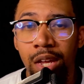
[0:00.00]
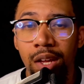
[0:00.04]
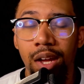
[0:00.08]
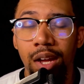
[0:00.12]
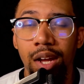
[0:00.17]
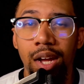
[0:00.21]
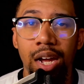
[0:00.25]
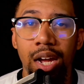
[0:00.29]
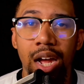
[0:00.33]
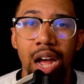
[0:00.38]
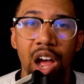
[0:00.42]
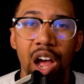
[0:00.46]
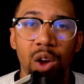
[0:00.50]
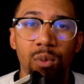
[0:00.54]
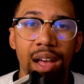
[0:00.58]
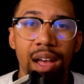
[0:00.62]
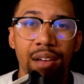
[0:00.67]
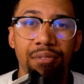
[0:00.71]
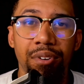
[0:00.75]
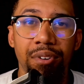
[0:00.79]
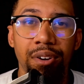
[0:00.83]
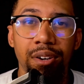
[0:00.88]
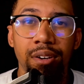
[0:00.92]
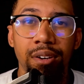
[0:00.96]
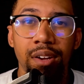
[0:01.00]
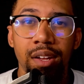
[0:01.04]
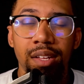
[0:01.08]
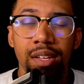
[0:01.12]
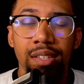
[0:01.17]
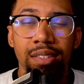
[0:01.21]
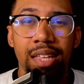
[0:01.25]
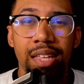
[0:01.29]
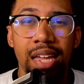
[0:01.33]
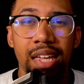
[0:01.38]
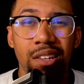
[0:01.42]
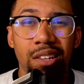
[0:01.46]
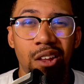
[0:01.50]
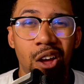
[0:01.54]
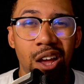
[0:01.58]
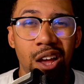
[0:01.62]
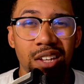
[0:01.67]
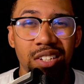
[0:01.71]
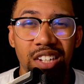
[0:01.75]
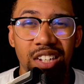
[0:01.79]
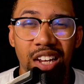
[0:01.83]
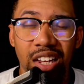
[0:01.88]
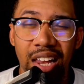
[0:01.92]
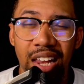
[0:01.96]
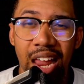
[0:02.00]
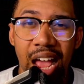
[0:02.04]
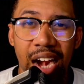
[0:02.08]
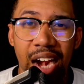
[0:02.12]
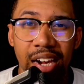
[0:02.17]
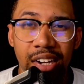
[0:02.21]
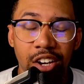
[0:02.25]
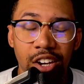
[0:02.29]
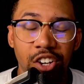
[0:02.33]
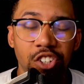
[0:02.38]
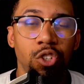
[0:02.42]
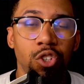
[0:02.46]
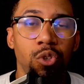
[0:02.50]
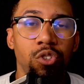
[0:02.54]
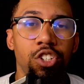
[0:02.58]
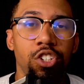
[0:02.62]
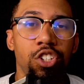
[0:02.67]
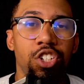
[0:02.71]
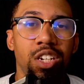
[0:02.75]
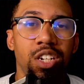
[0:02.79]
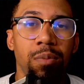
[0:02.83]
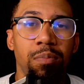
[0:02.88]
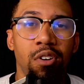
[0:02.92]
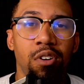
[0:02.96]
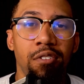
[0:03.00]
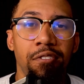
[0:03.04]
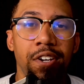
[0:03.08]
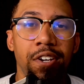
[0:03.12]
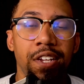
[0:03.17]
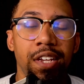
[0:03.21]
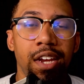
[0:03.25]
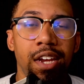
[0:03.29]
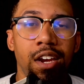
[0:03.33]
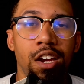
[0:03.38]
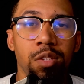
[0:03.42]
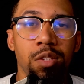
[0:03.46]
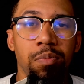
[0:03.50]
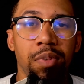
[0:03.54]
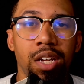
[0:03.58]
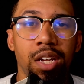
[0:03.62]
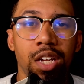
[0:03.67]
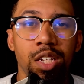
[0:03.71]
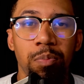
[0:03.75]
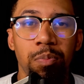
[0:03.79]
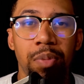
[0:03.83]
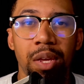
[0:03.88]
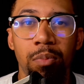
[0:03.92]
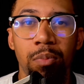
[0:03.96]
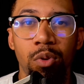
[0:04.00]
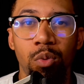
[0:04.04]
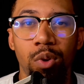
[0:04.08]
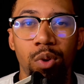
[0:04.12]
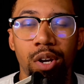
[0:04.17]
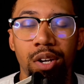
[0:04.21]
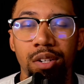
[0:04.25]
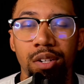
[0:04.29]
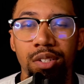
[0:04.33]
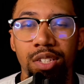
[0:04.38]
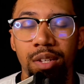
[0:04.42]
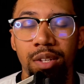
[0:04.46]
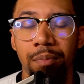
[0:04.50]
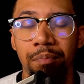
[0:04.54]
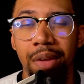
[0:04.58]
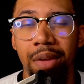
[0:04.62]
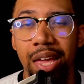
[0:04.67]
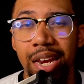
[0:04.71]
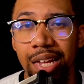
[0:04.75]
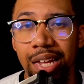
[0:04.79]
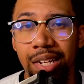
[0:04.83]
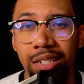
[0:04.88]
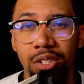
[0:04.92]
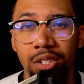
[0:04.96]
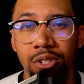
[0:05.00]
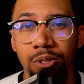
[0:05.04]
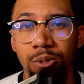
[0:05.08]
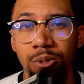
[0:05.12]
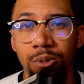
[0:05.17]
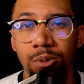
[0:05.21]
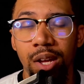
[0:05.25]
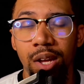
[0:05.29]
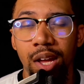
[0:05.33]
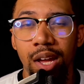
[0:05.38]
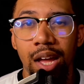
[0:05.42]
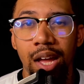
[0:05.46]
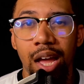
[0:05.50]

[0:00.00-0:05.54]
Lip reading: However, they lost a lot of their usership over the years because people were submitting to